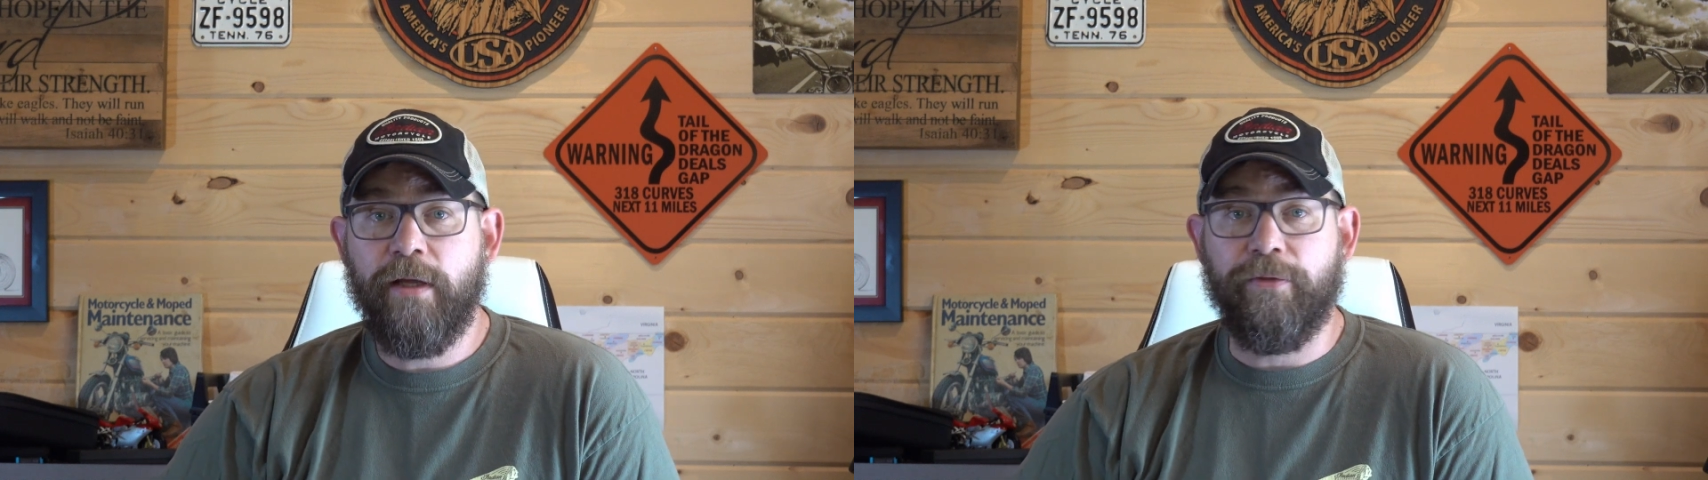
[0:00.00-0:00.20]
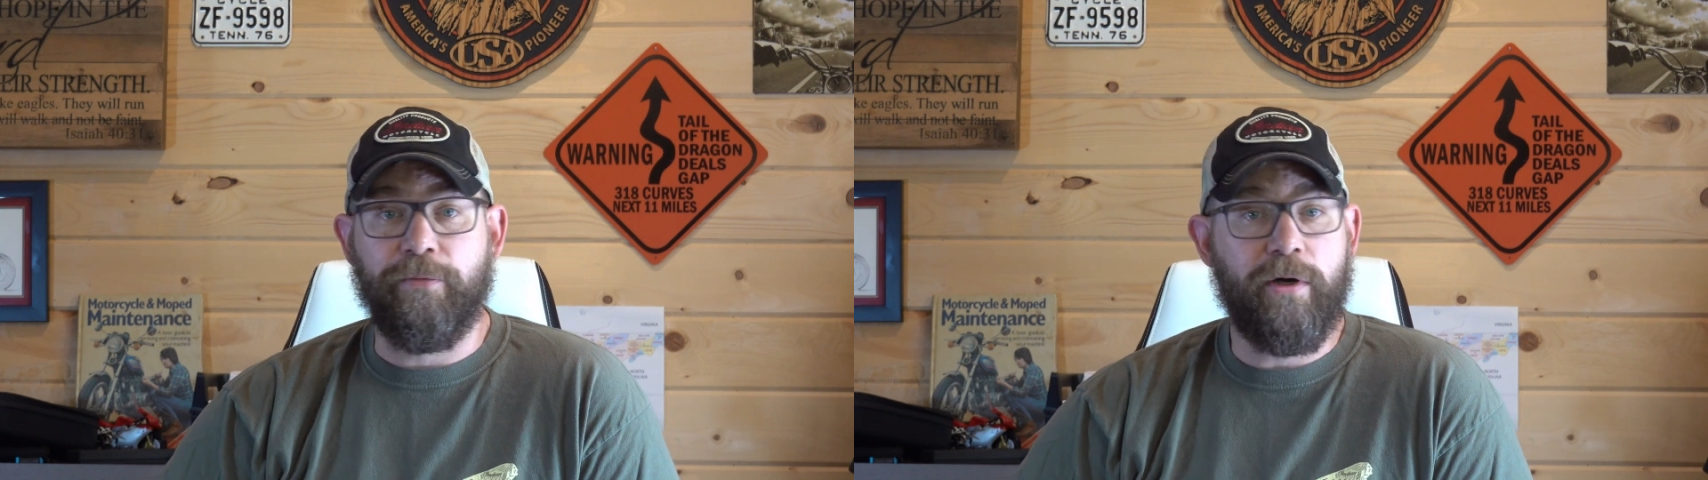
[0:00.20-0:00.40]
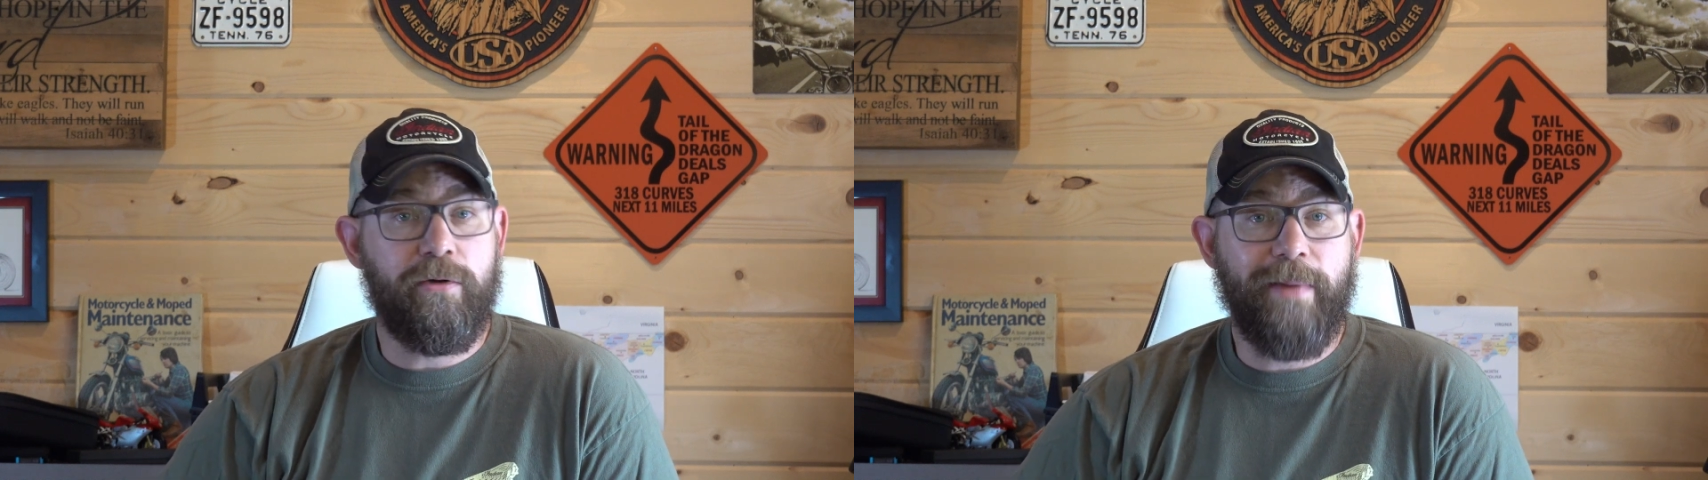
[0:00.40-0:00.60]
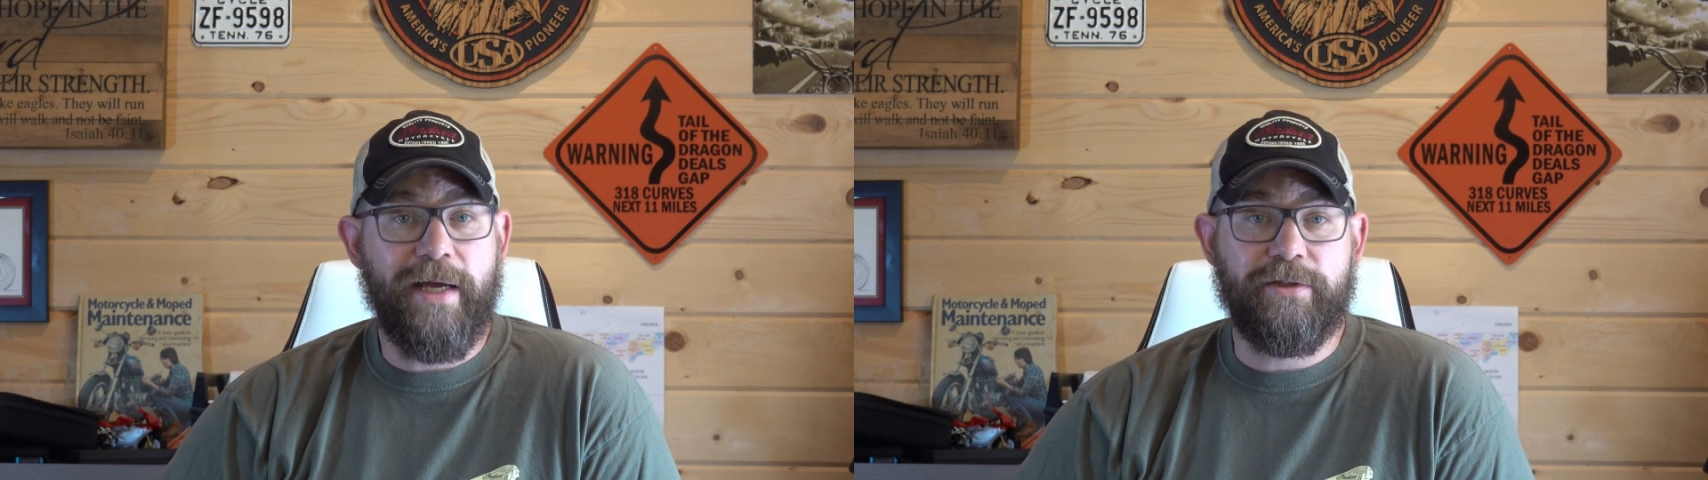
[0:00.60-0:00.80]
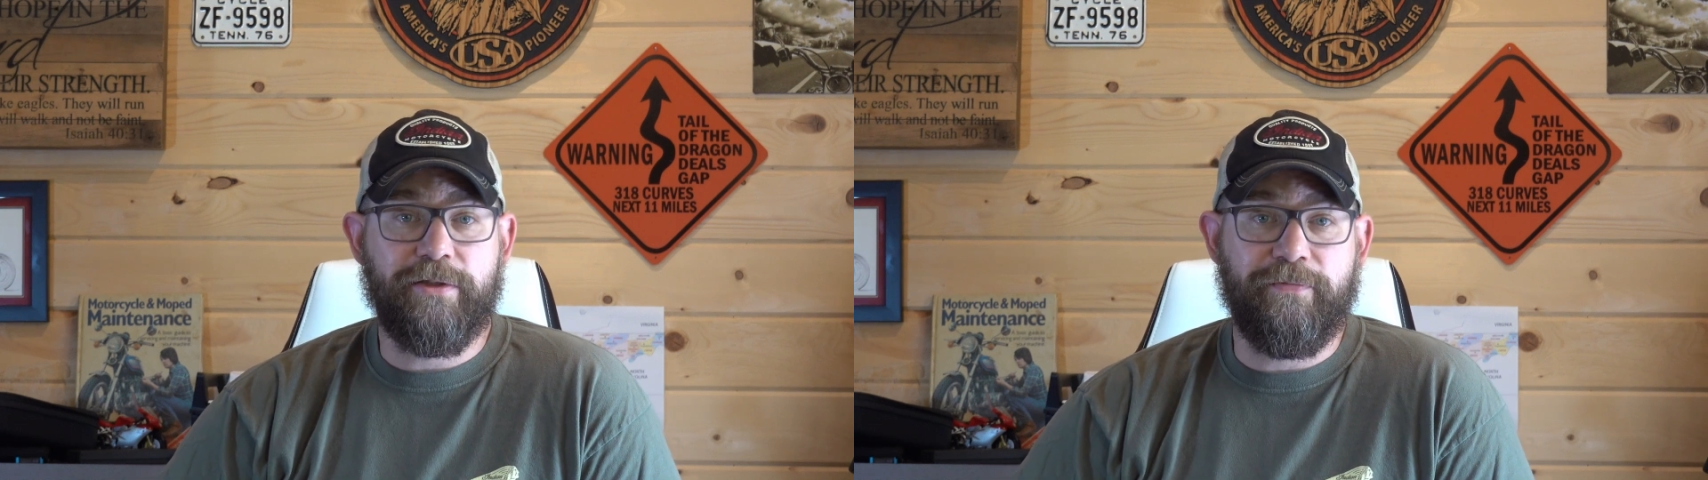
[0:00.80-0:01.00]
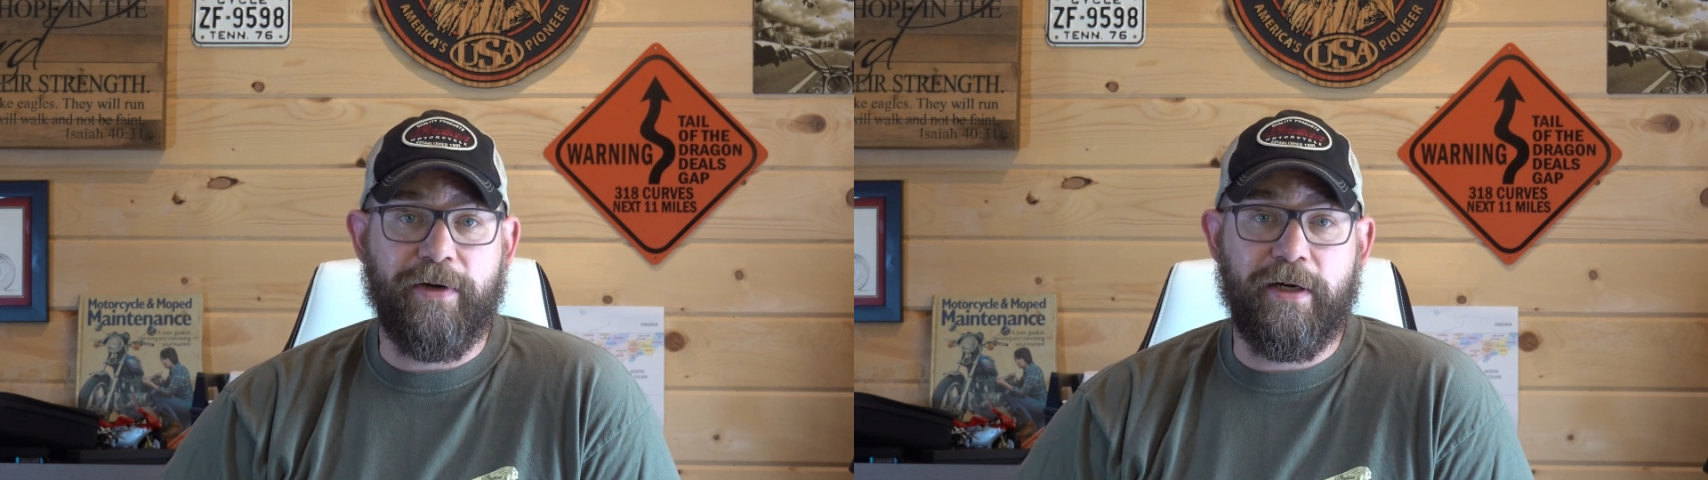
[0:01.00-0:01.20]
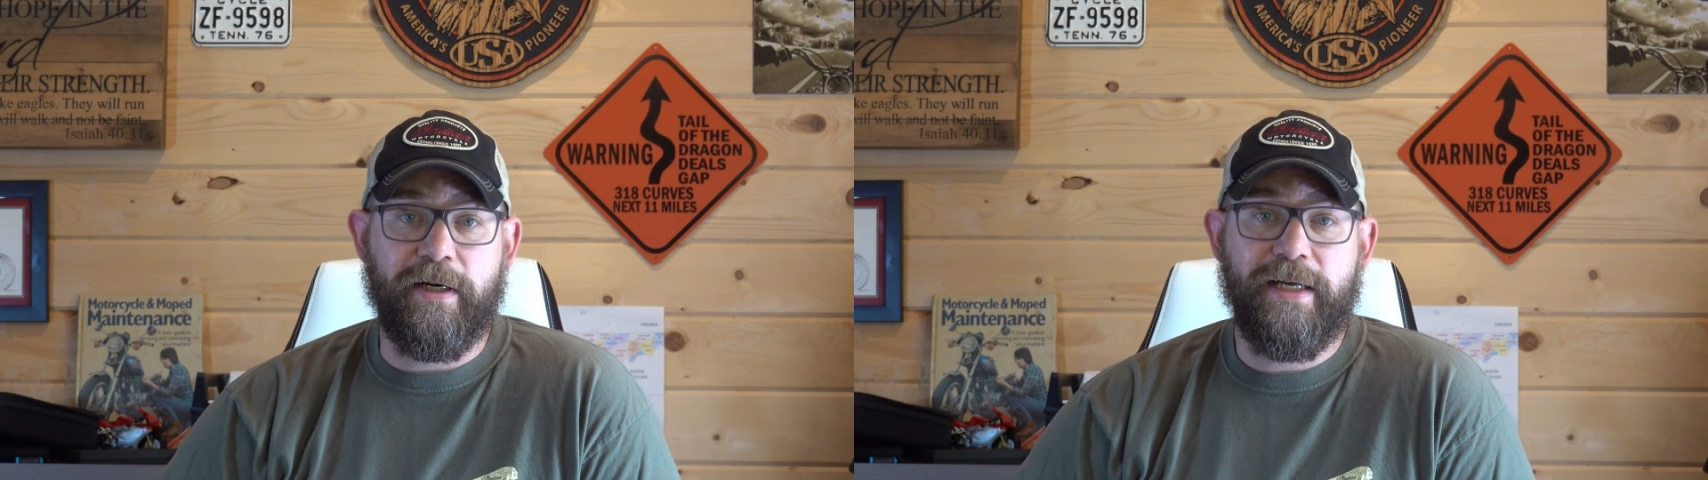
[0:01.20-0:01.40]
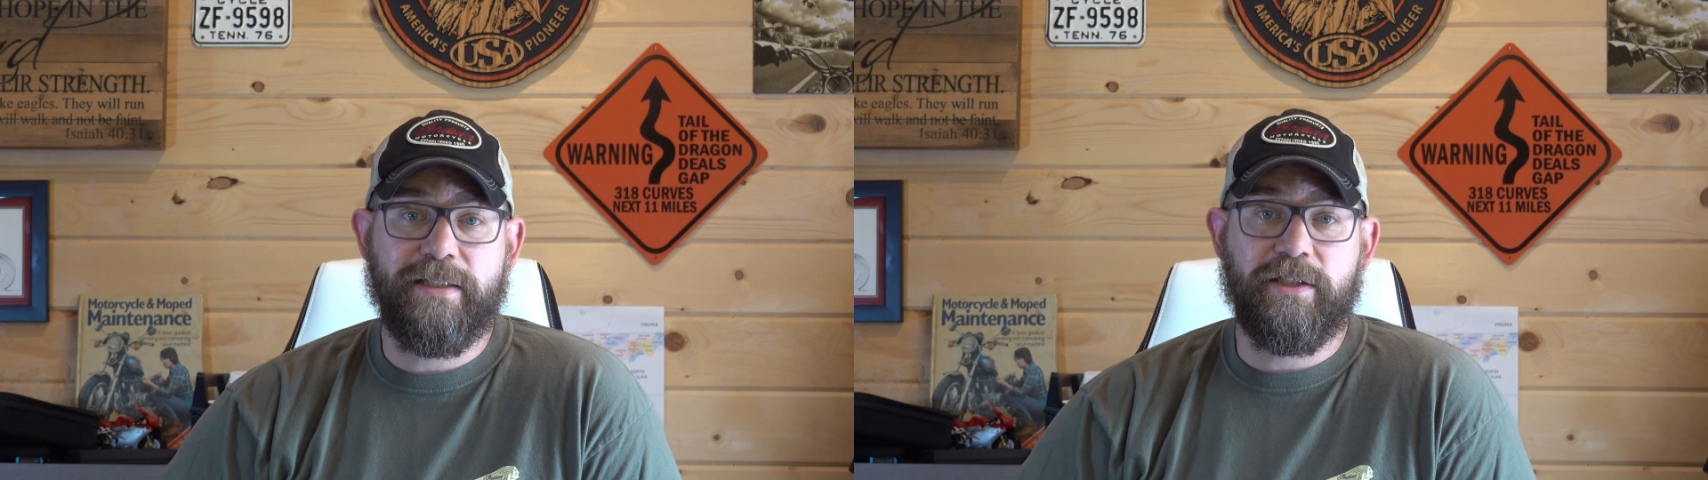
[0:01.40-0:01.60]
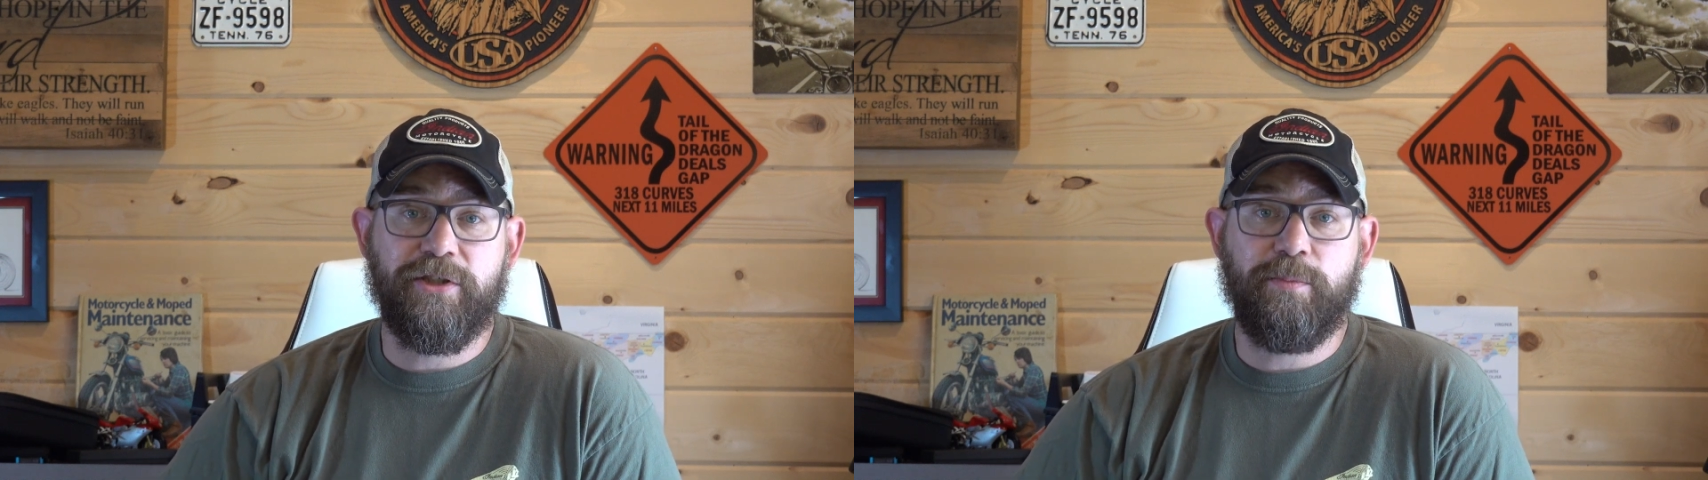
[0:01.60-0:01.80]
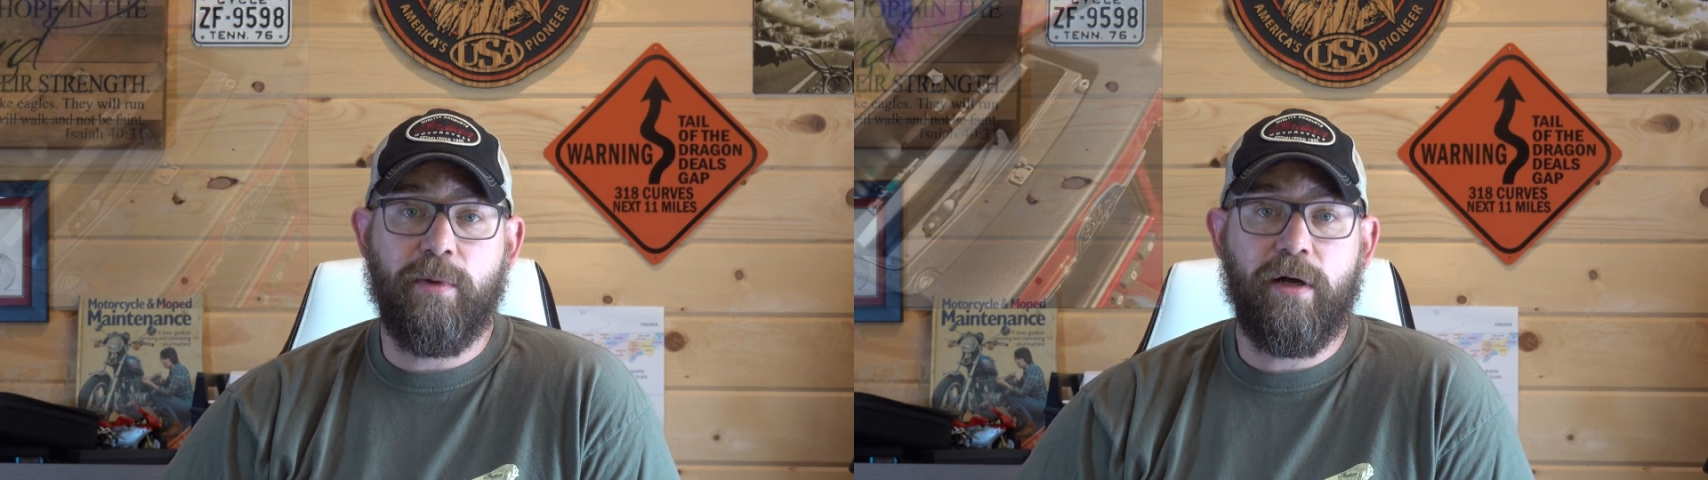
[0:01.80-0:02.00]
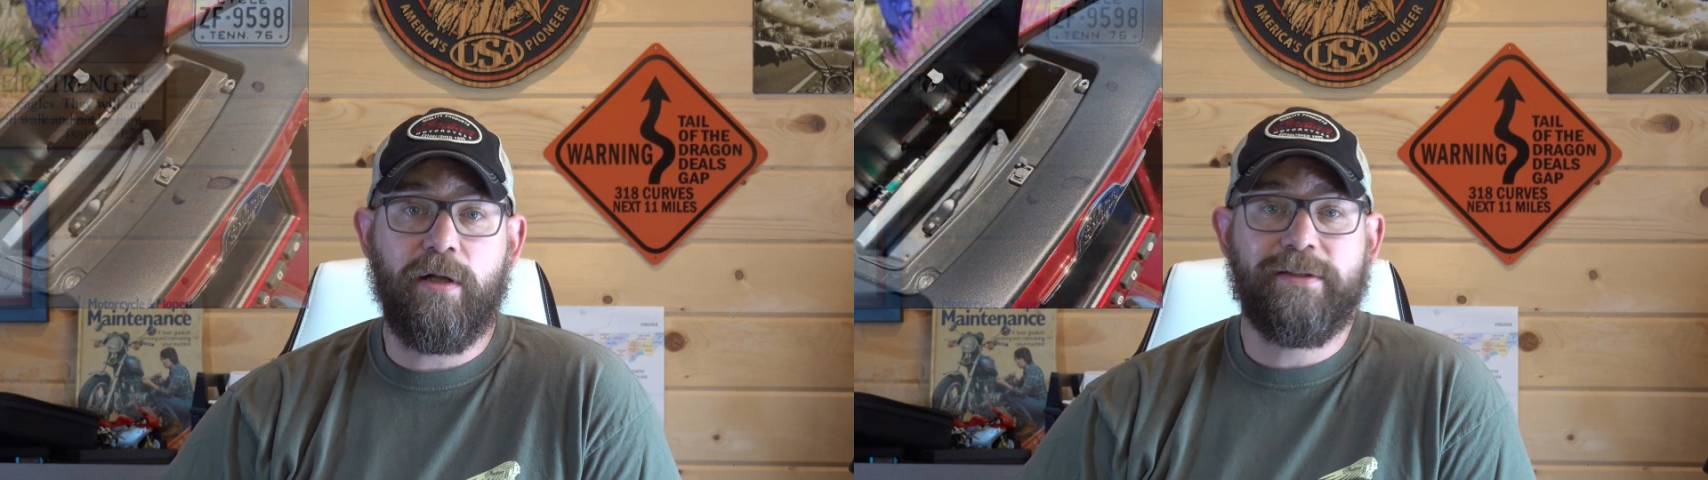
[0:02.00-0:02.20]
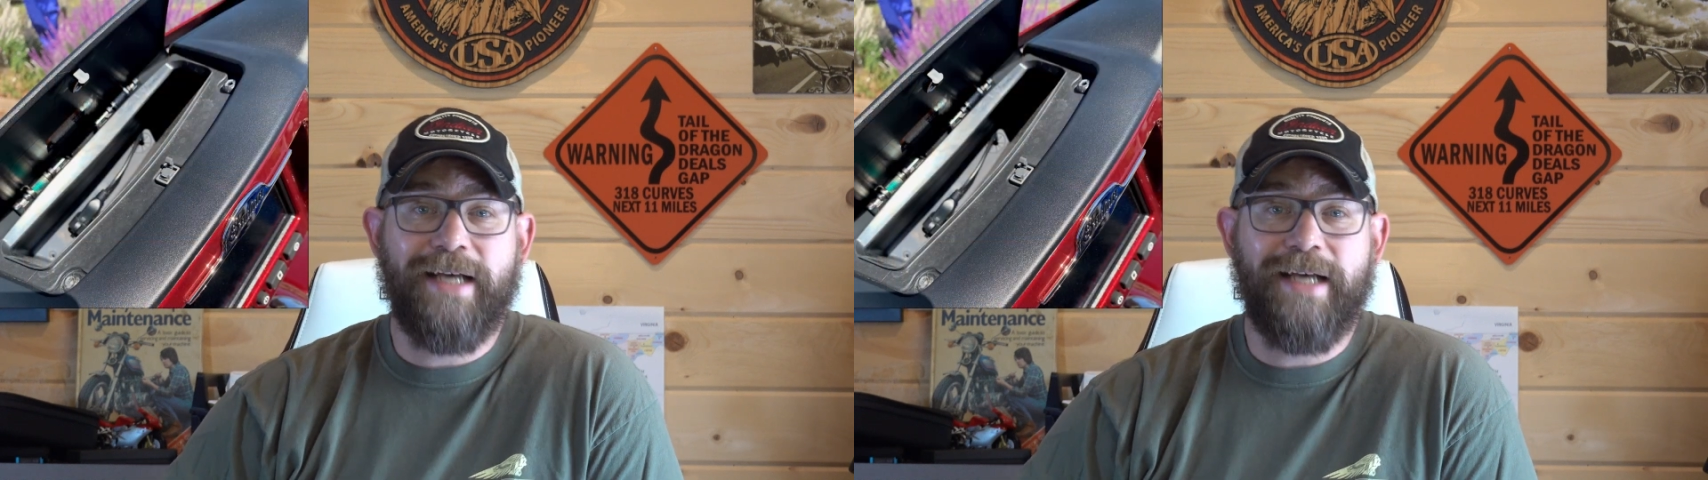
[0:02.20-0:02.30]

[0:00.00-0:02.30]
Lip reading: The Roadmaster fairing has a small